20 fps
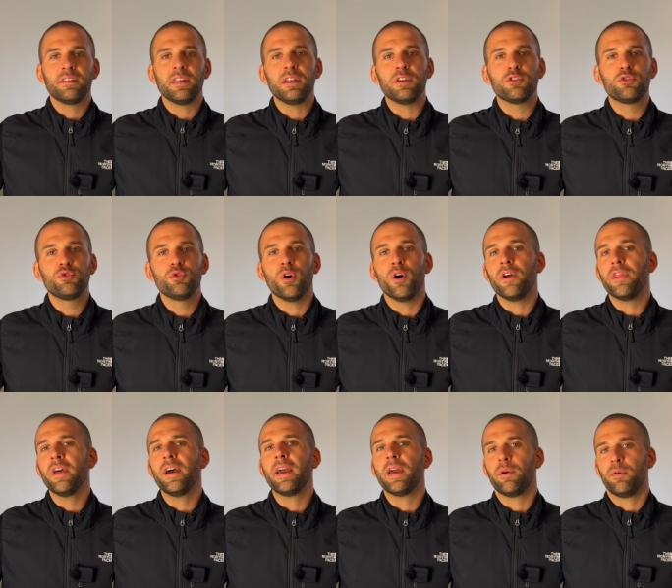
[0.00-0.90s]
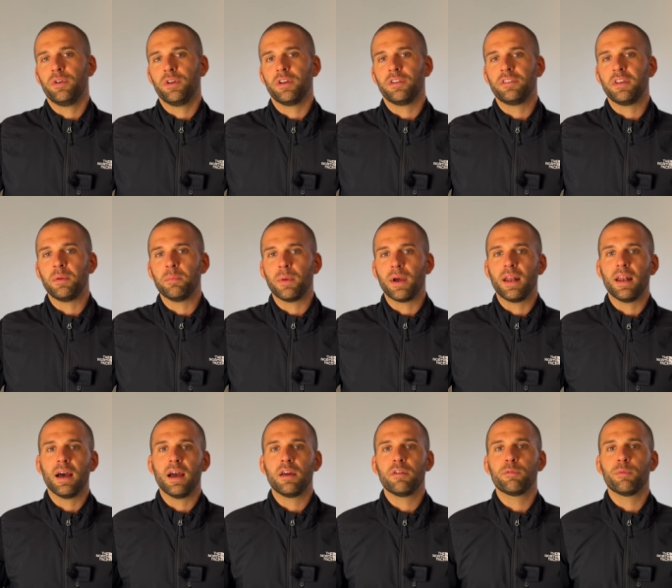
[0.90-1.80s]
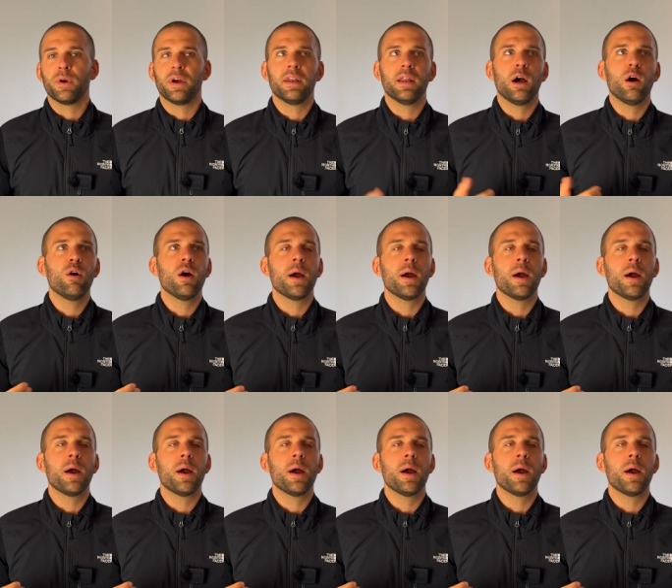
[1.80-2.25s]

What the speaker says: into other areas in my life where now